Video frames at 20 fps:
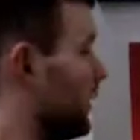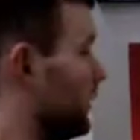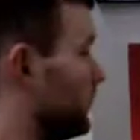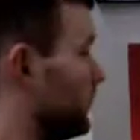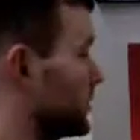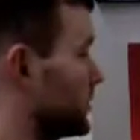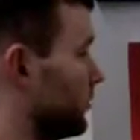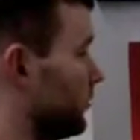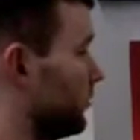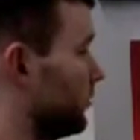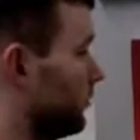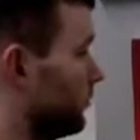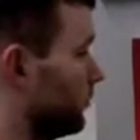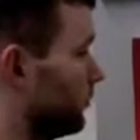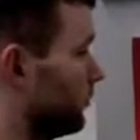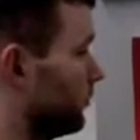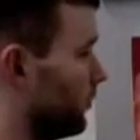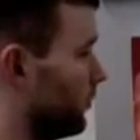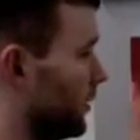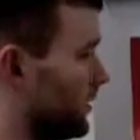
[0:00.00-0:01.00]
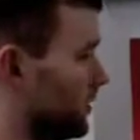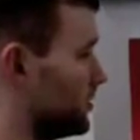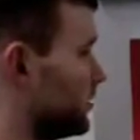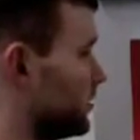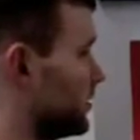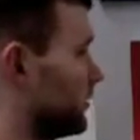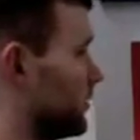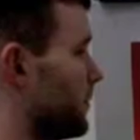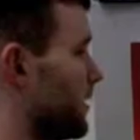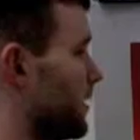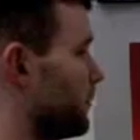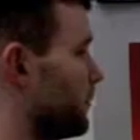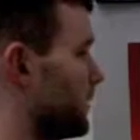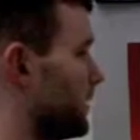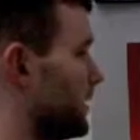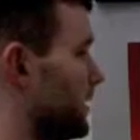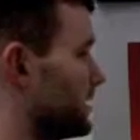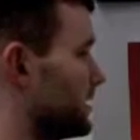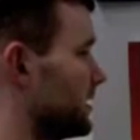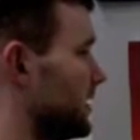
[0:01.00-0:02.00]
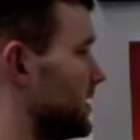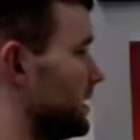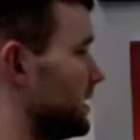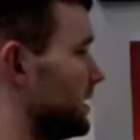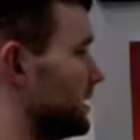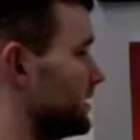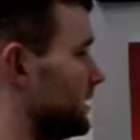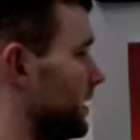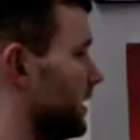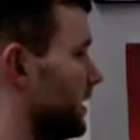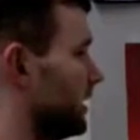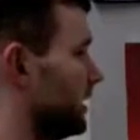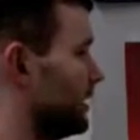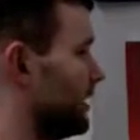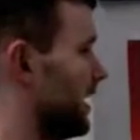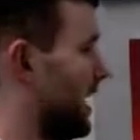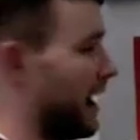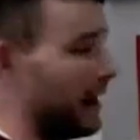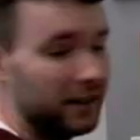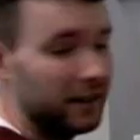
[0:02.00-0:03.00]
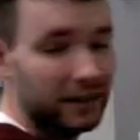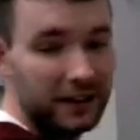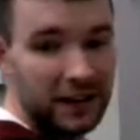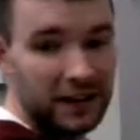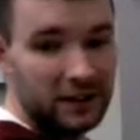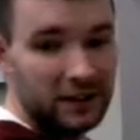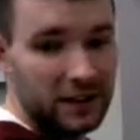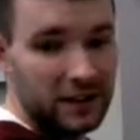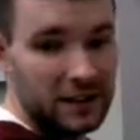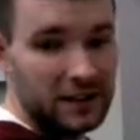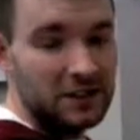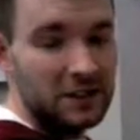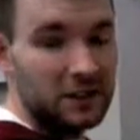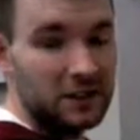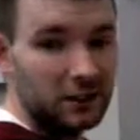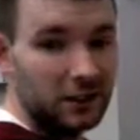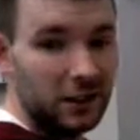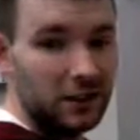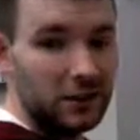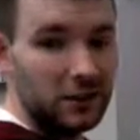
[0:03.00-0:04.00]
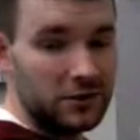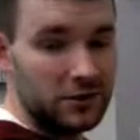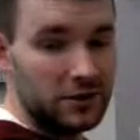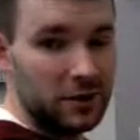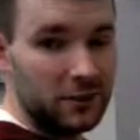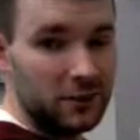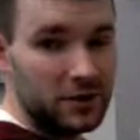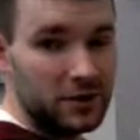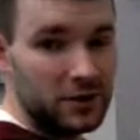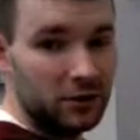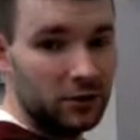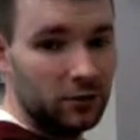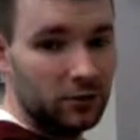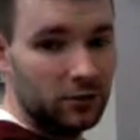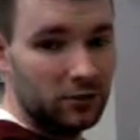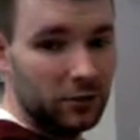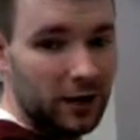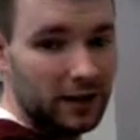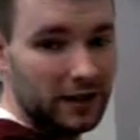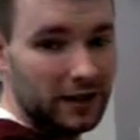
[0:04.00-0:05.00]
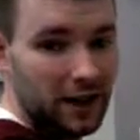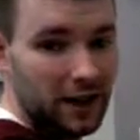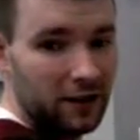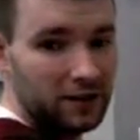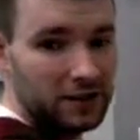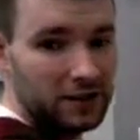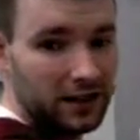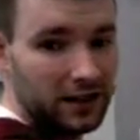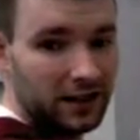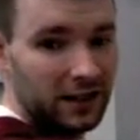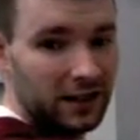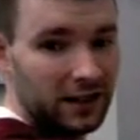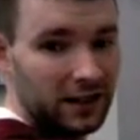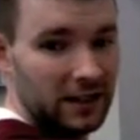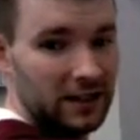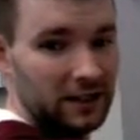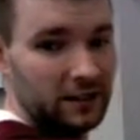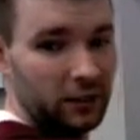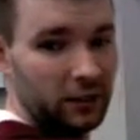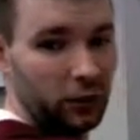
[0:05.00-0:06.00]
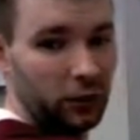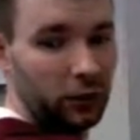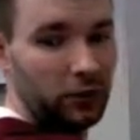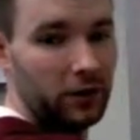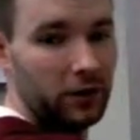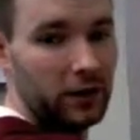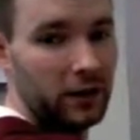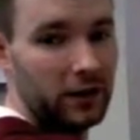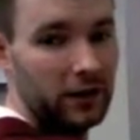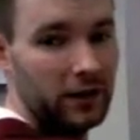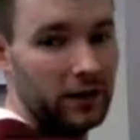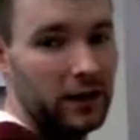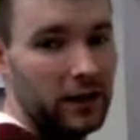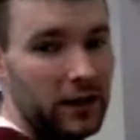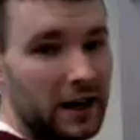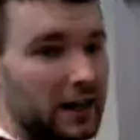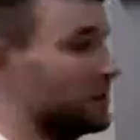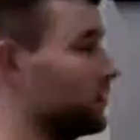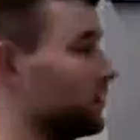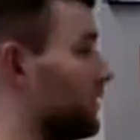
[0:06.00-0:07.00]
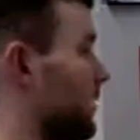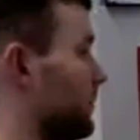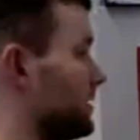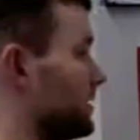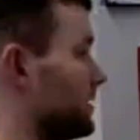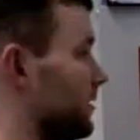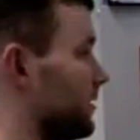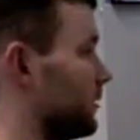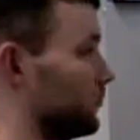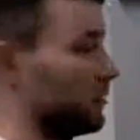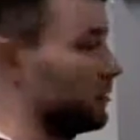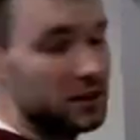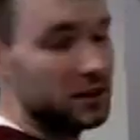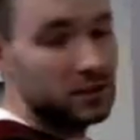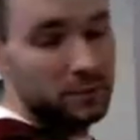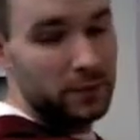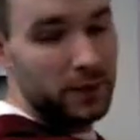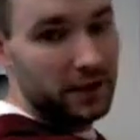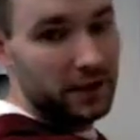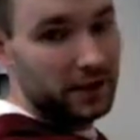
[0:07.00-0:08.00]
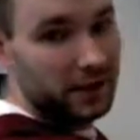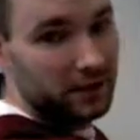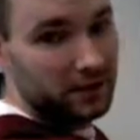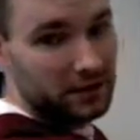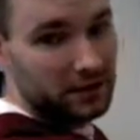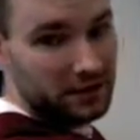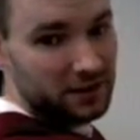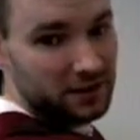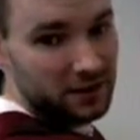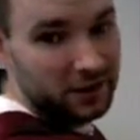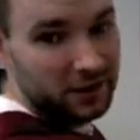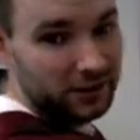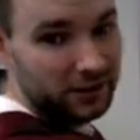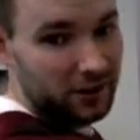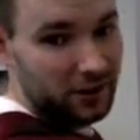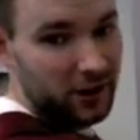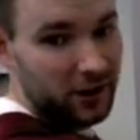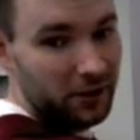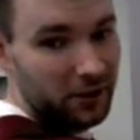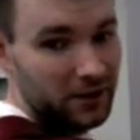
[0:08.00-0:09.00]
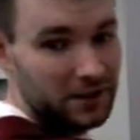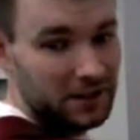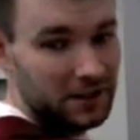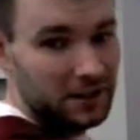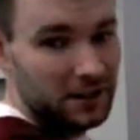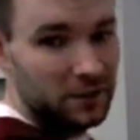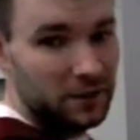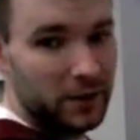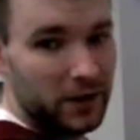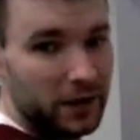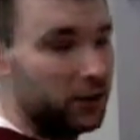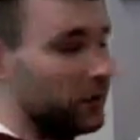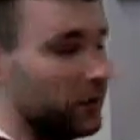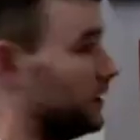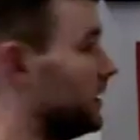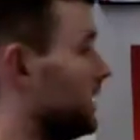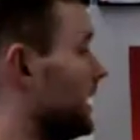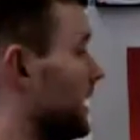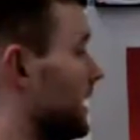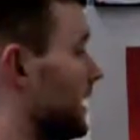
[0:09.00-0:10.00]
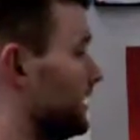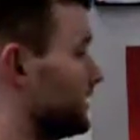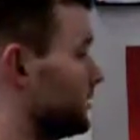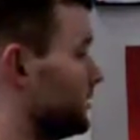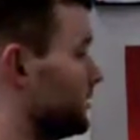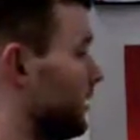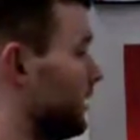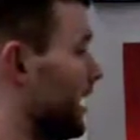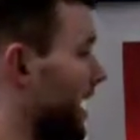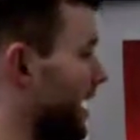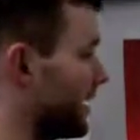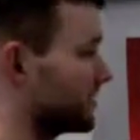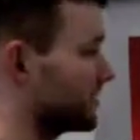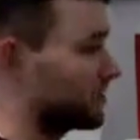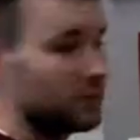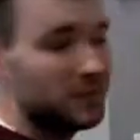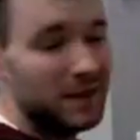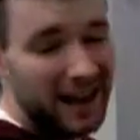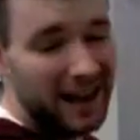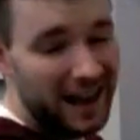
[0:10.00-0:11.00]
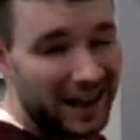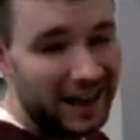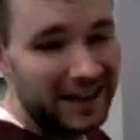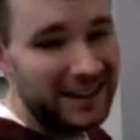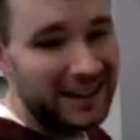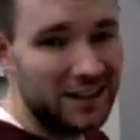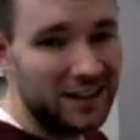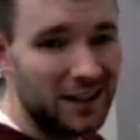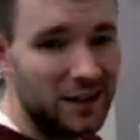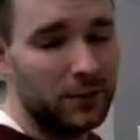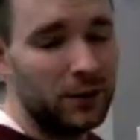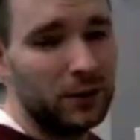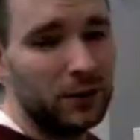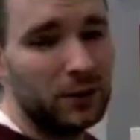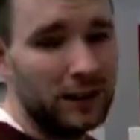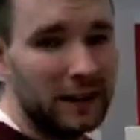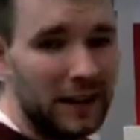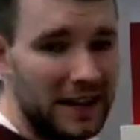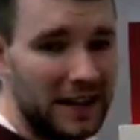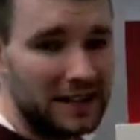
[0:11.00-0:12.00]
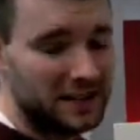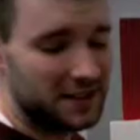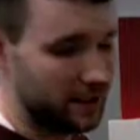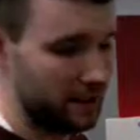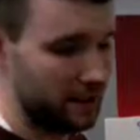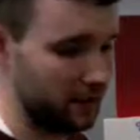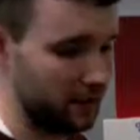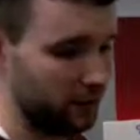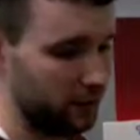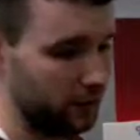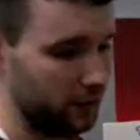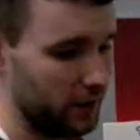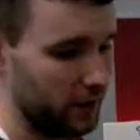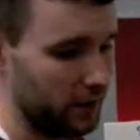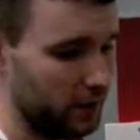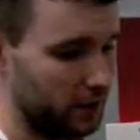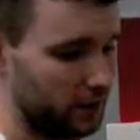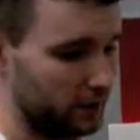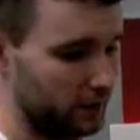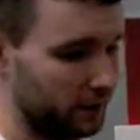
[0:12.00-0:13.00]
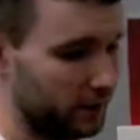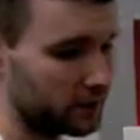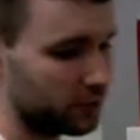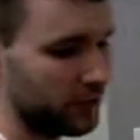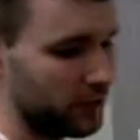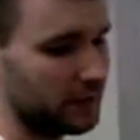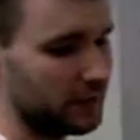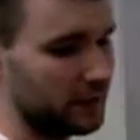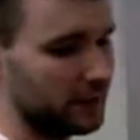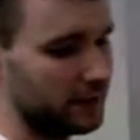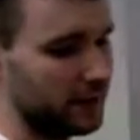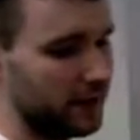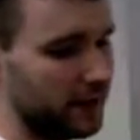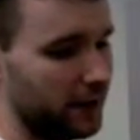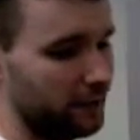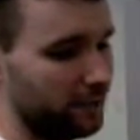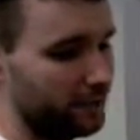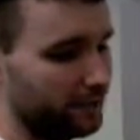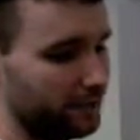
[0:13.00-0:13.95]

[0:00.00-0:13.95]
So the way that you can remember this is that the alligator eats the larger number. So right now it's like eating the 3, and so that means that 3 is bigger because it's hungry, right? It wants to eat the big one. And so x could be any number less than 3. And so let's write that down.